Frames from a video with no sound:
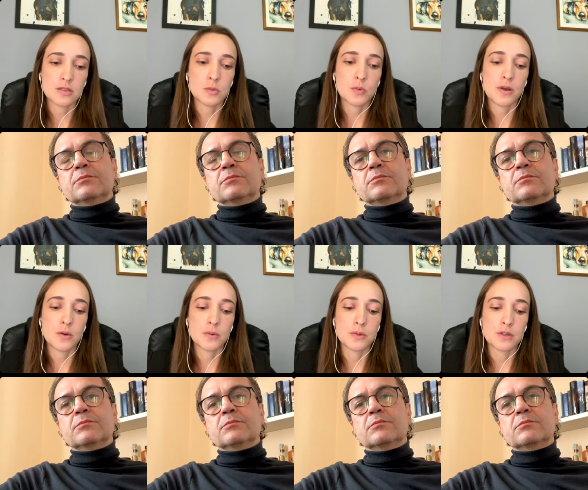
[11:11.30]
Speaker 1: as
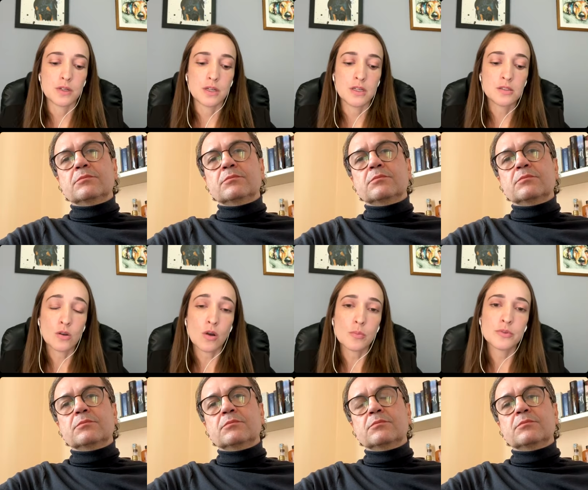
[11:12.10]
well, it's
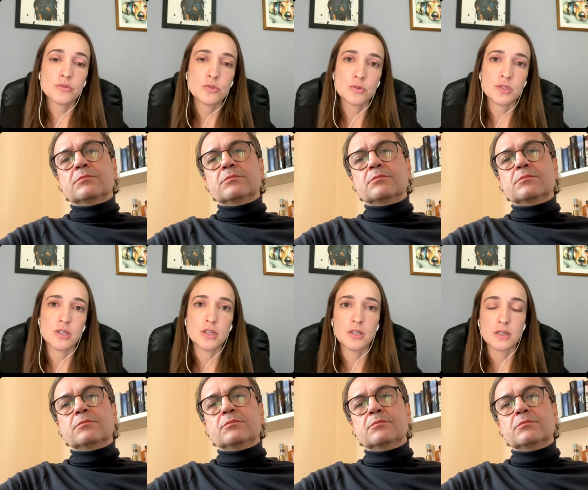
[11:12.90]
common to
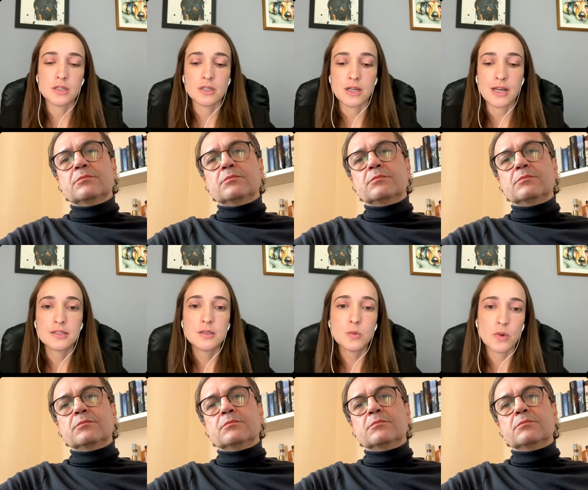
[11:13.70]
see uh, a
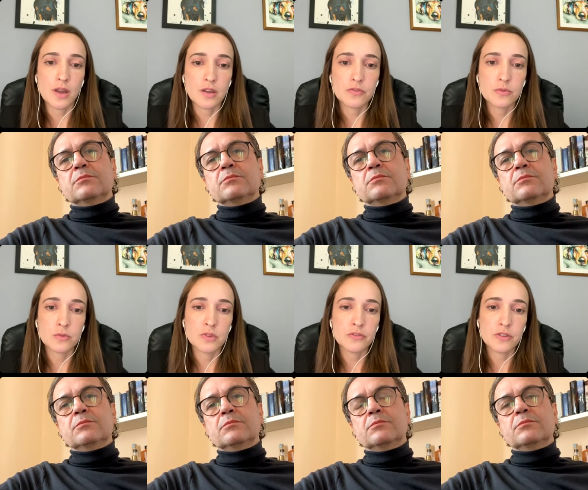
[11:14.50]
T wave
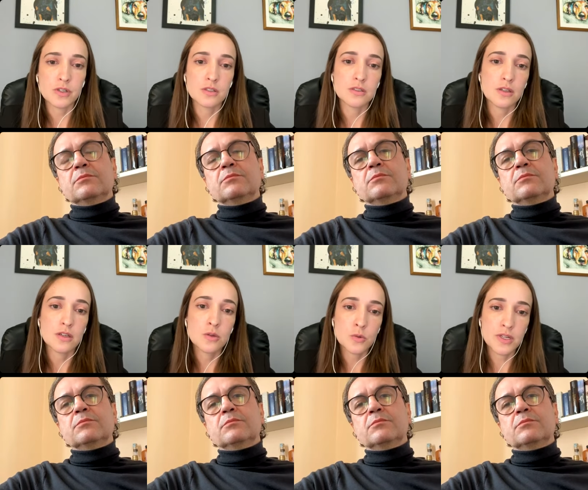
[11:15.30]
with an
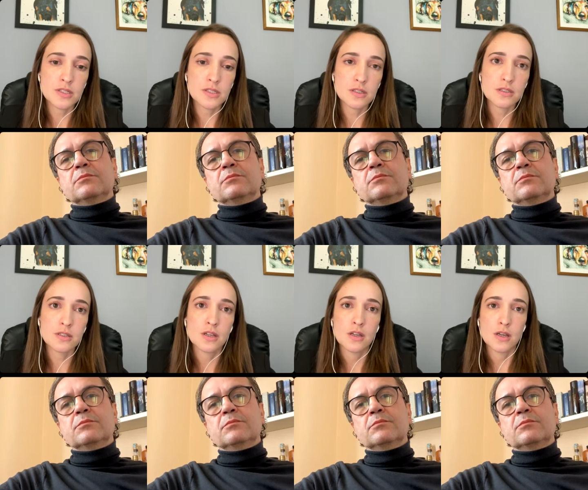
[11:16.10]
increased
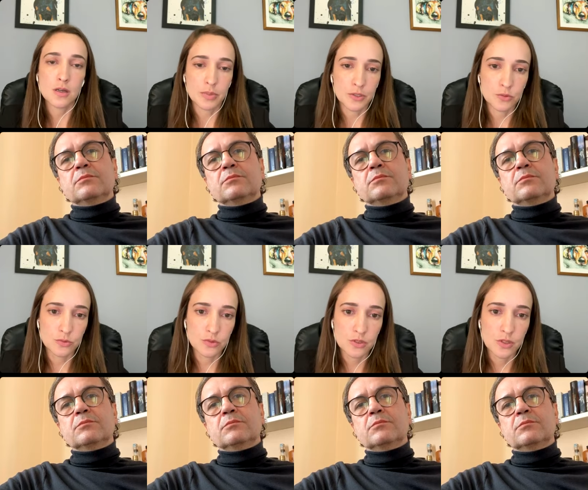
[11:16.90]

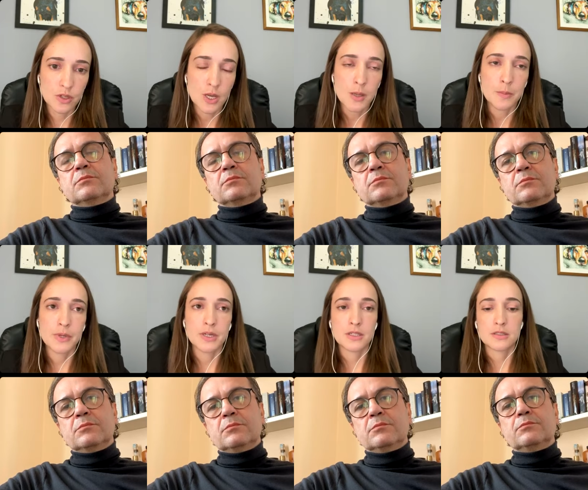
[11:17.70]
amplitude.
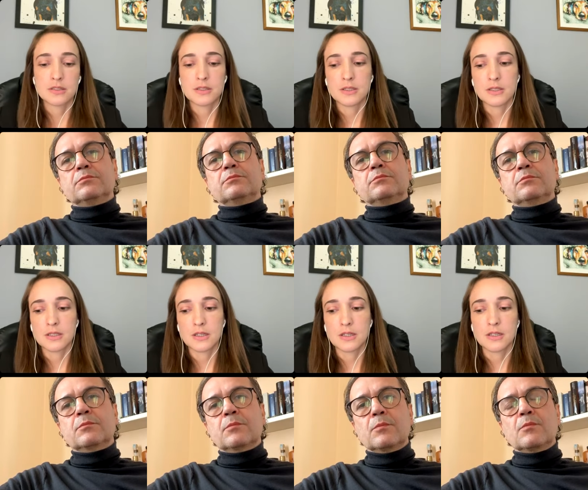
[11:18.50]
But
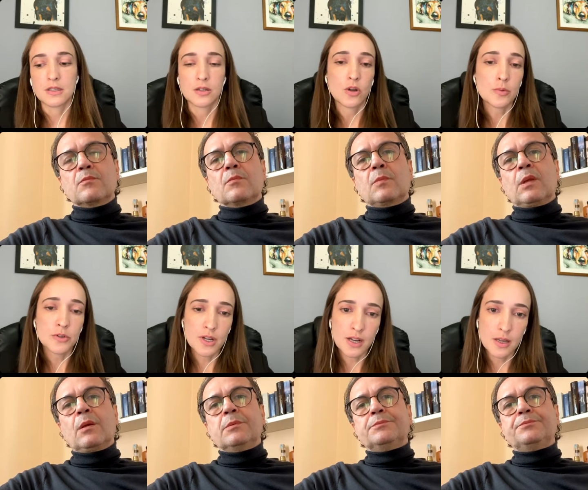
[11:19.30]
uh, in a
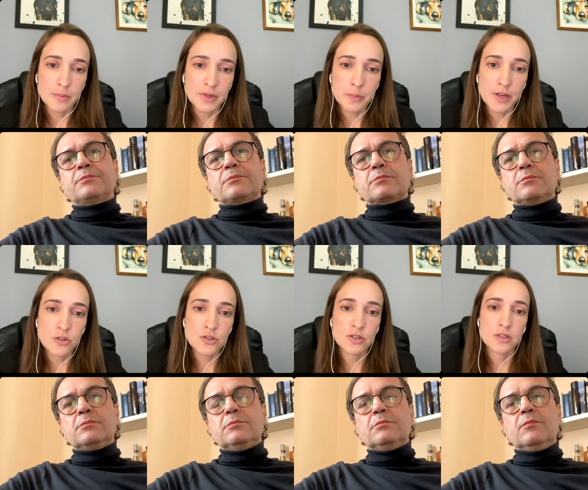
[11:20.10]
normokalemic
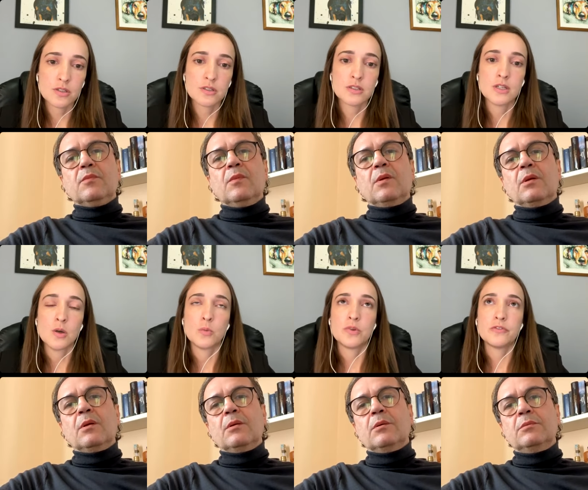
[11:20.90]
patient
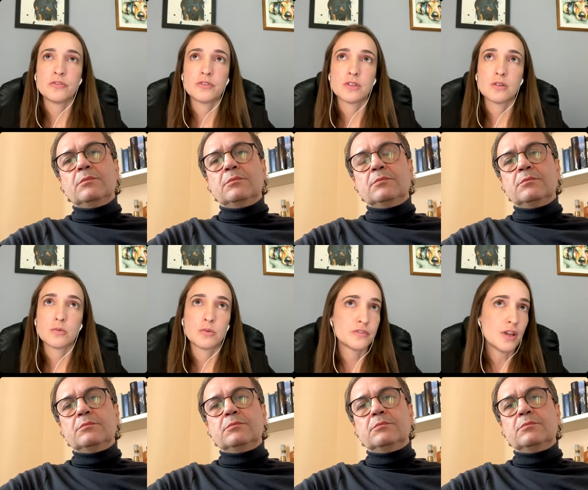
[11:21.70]
with,
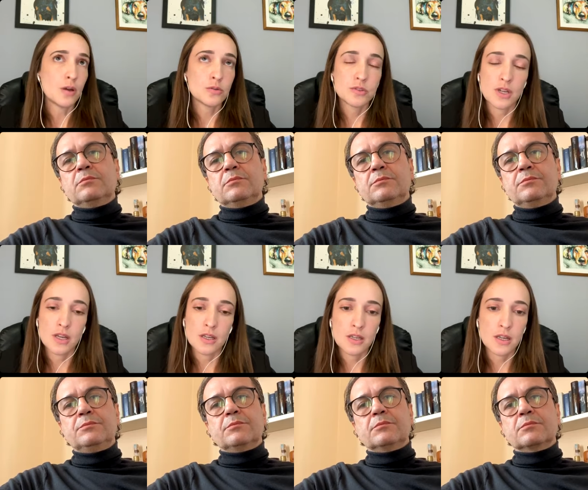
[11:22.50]
without
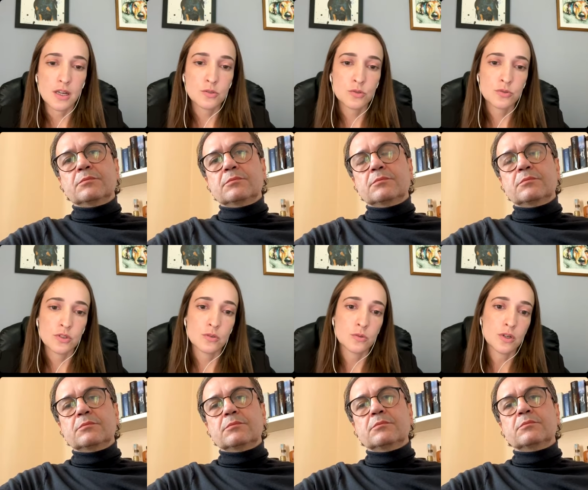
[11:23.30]
any
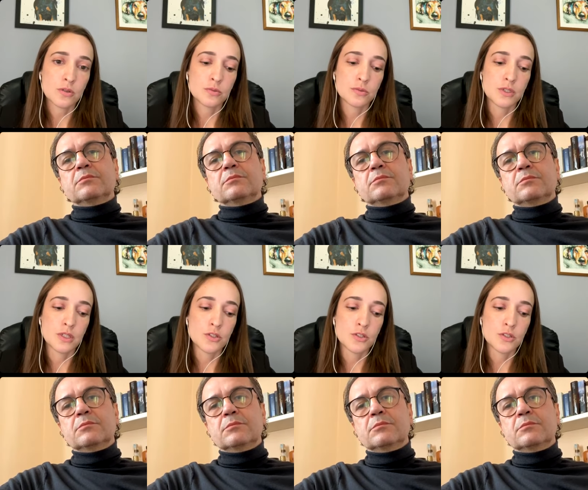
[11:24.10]
extracardial uh,